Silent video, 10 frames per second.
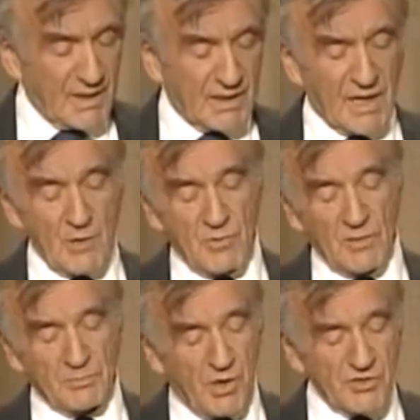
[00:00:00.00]
Can
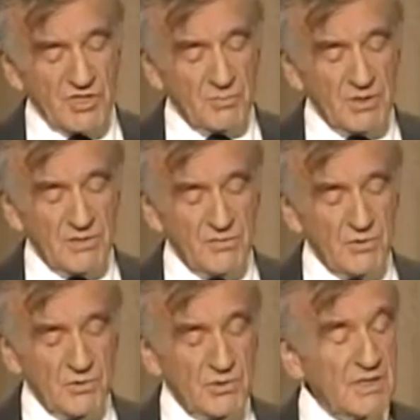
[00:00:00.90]
one possibly
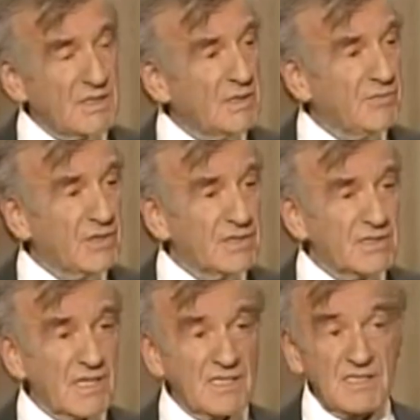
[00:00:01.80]
view
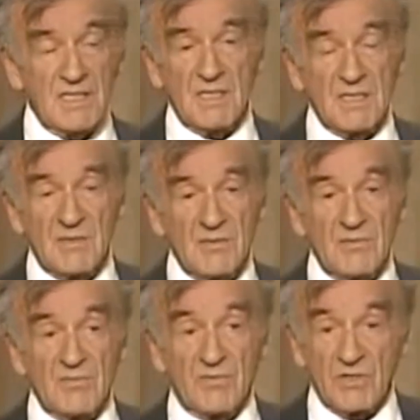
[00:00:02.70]
indifference as a
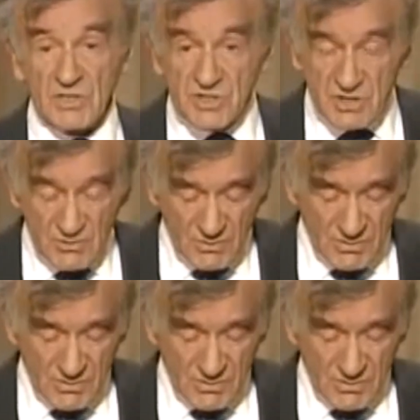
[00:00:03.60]
virtue?